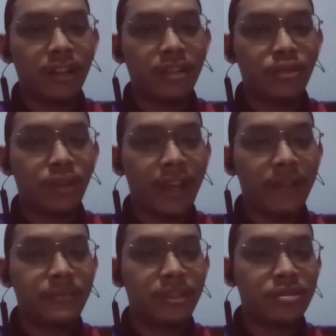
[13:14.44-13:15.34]
to
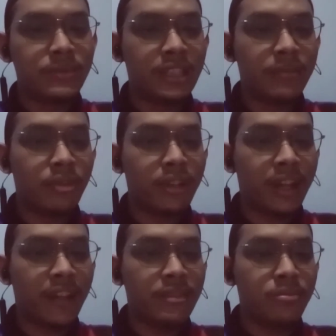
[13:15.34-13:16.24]
help cosmetic
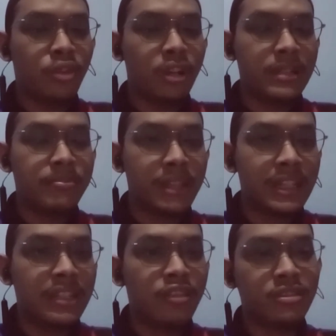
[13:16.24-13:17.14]
product have a more
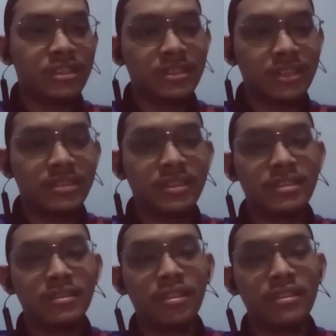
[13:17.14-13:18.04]
appealing
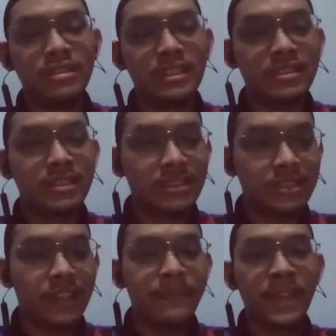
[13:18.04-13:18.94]

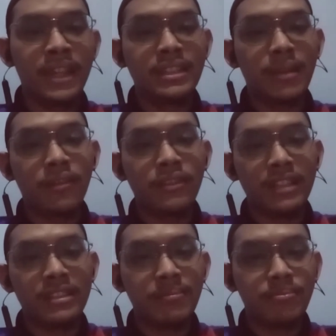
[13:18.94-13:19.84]
consistency. Some of the
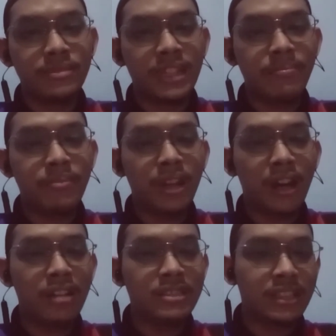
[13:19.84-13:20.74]
example
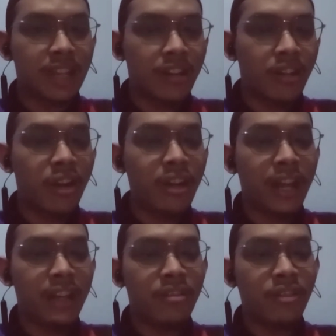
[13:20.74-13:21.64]
are cetyl alcohol,
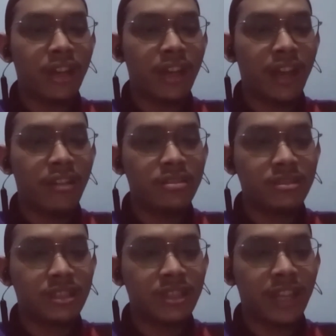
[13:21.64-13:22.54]

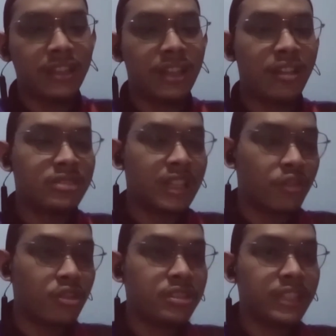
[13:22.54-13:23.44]
hydroxyethyl
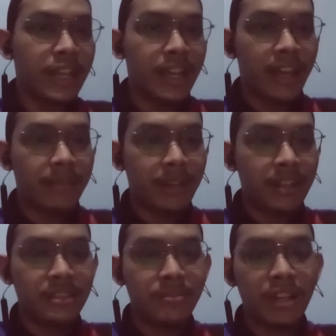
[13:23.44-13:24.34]
cellulose, and
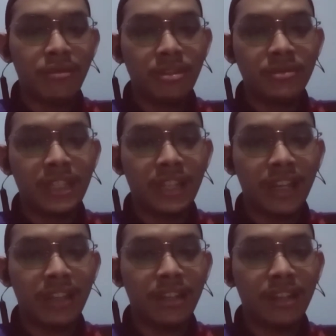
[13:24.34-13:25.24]
magnesium aluminum
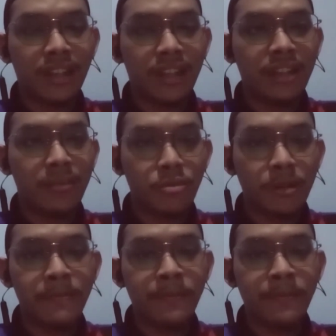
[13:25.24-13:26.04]
silicate and carbomer.